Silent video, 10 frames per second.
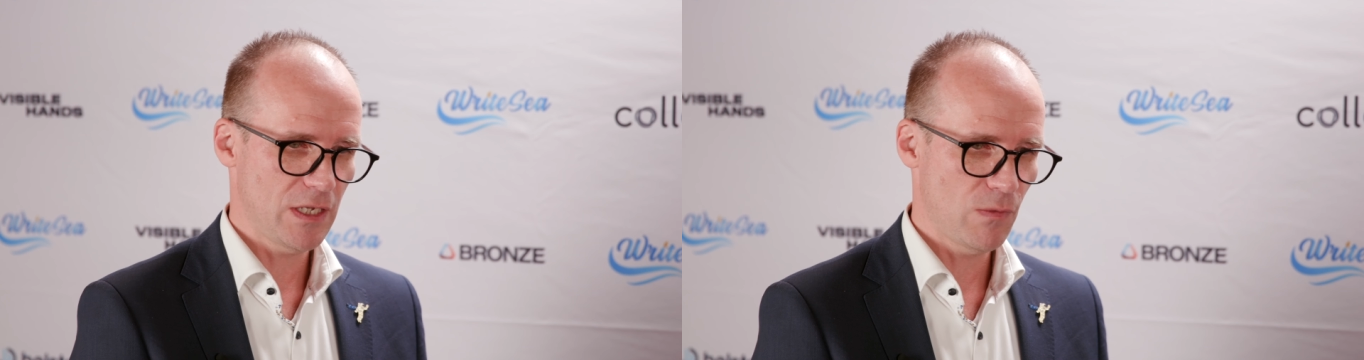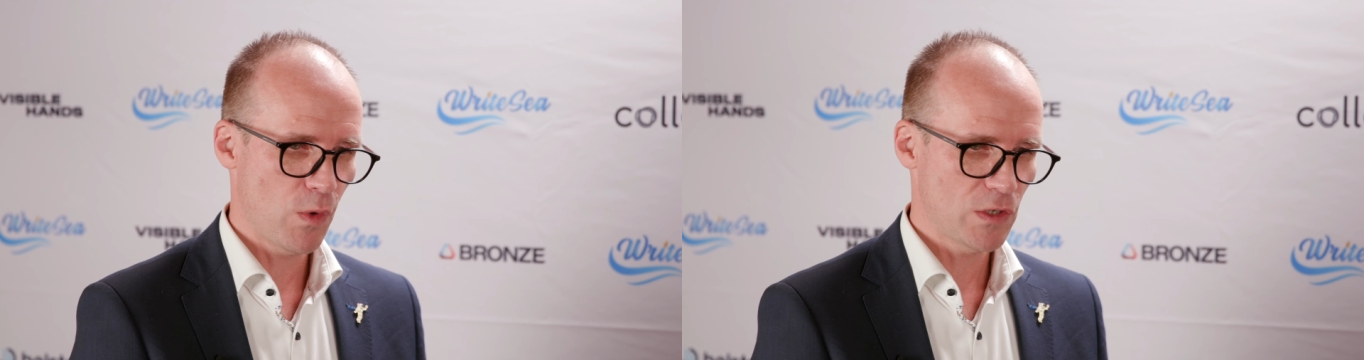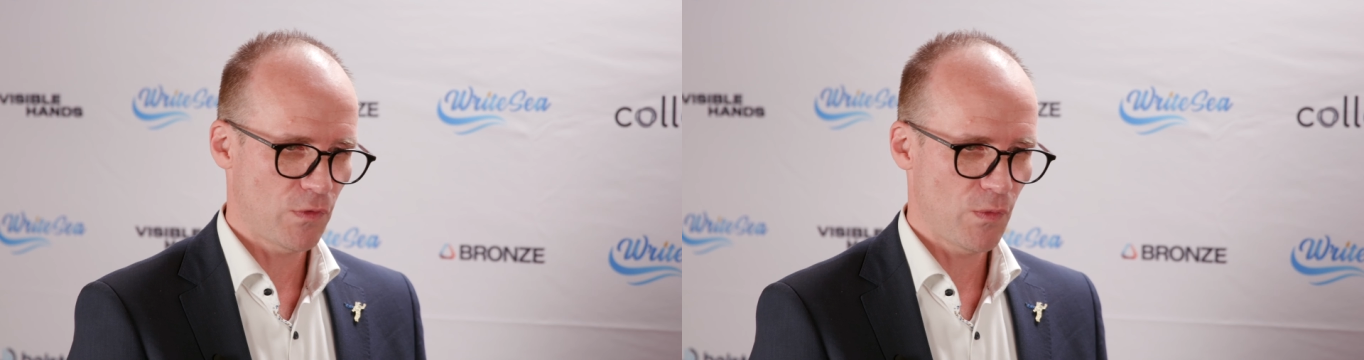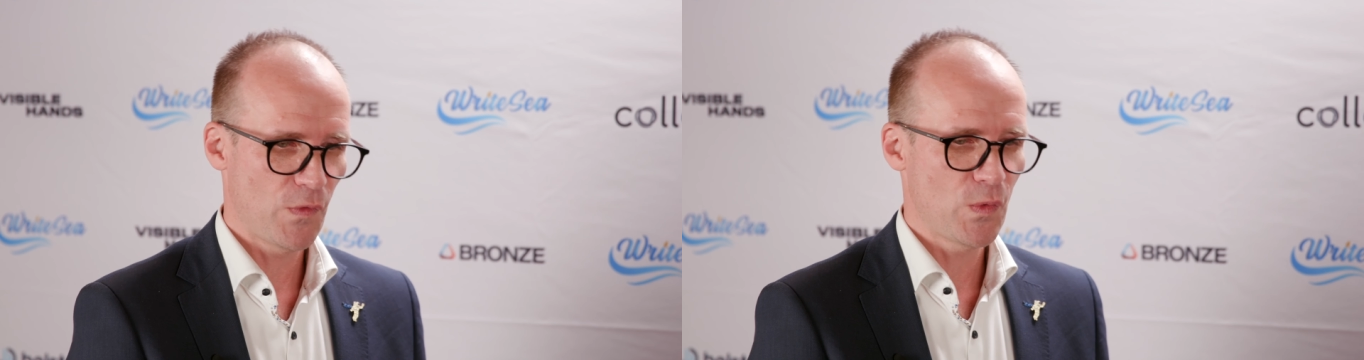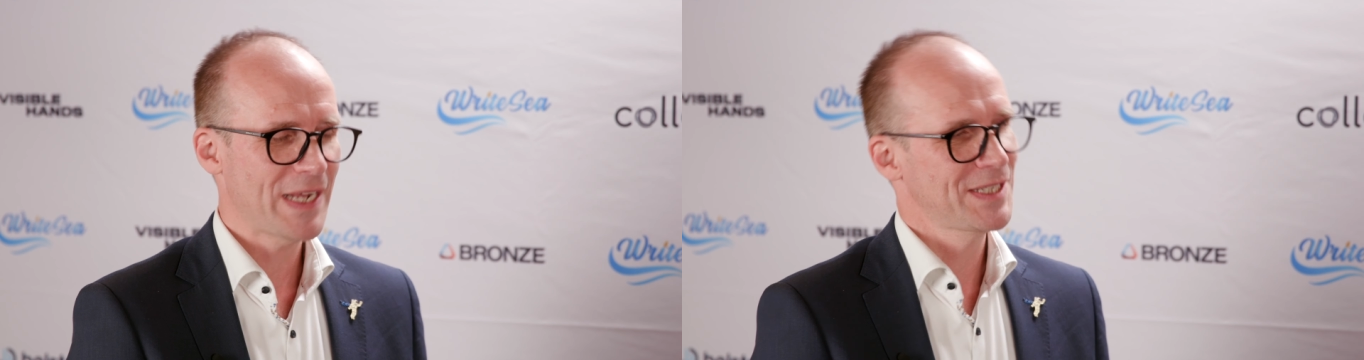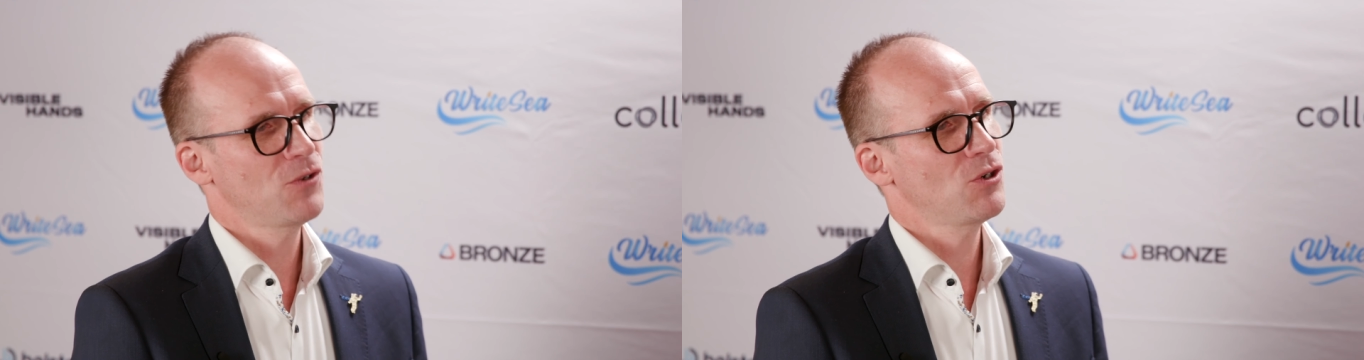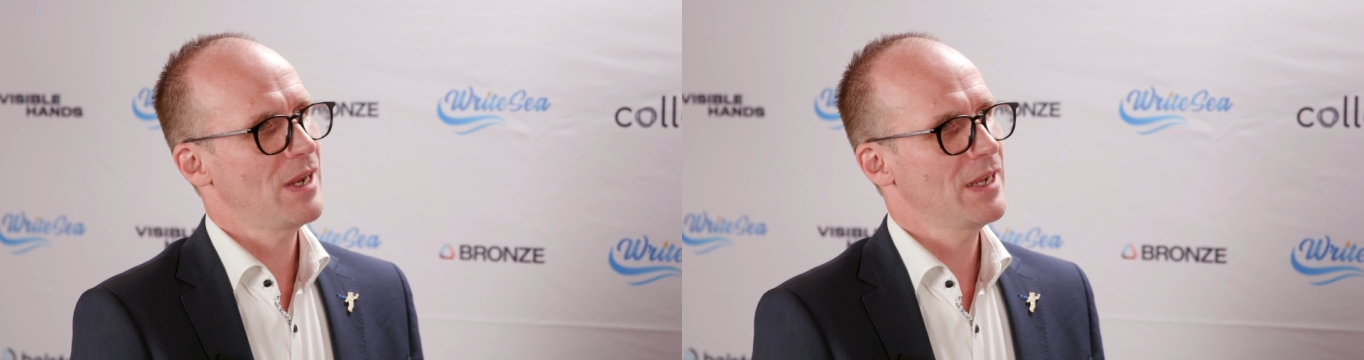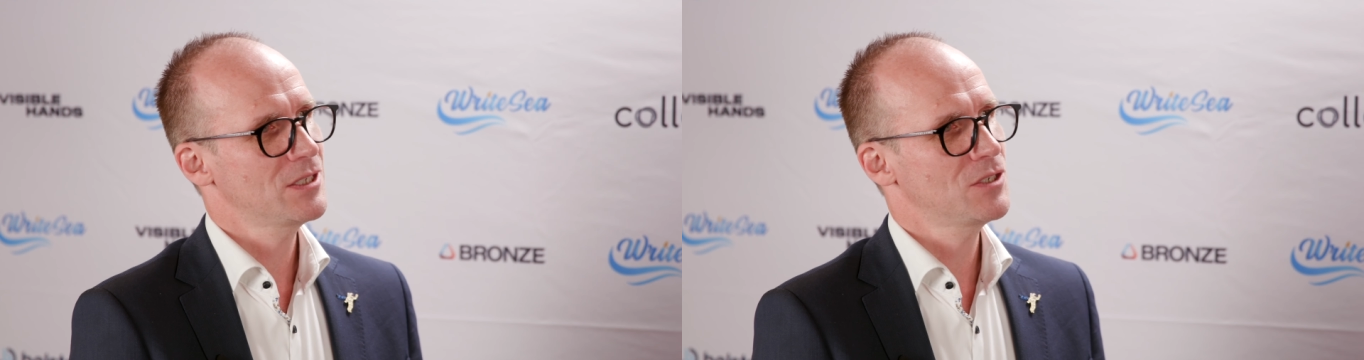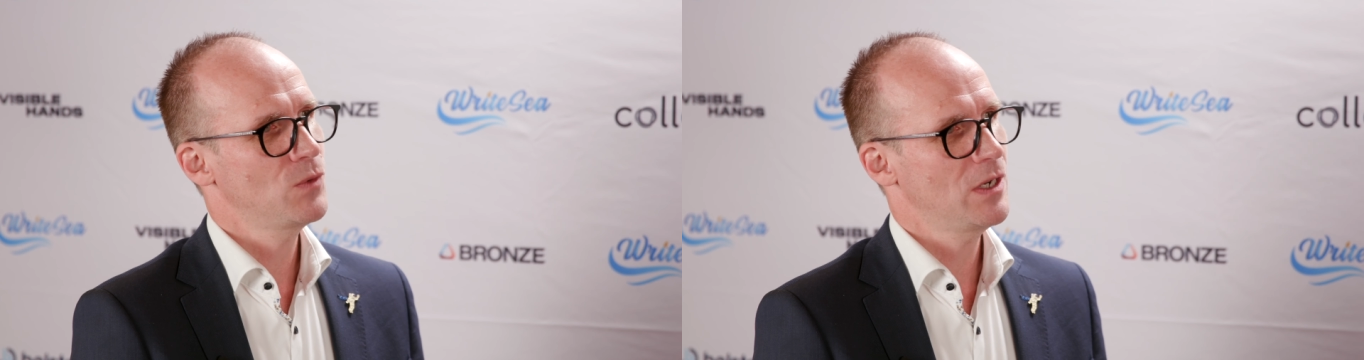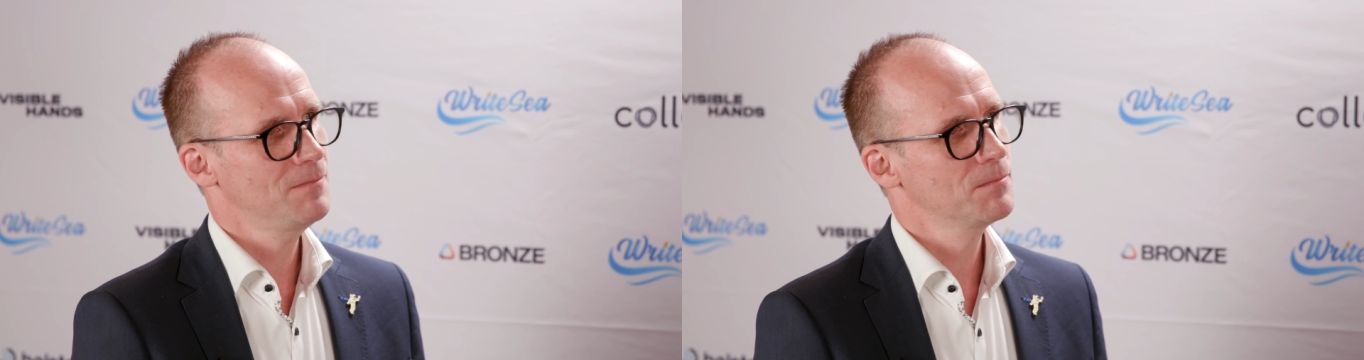It works for a few external clients as
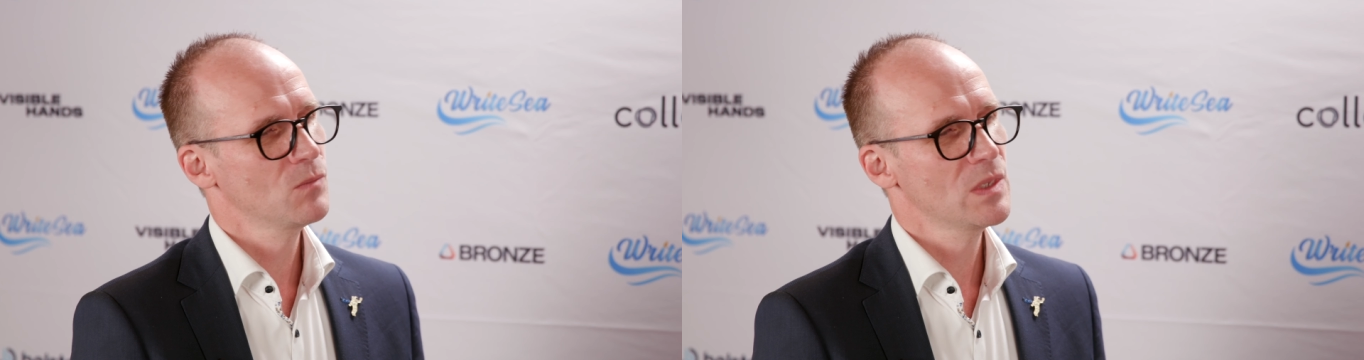well.